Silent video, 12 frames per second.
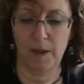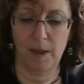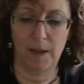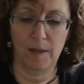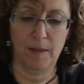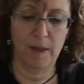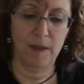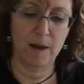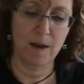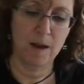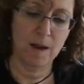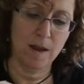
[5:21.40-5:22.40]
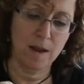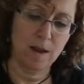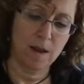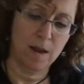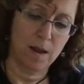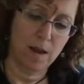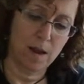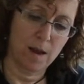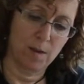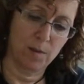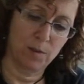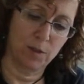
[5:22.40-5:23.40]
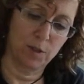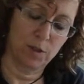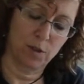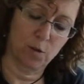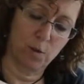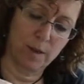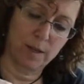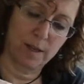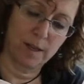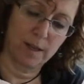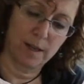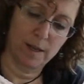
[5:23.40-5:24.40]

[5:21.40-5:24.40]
And then I will just quickly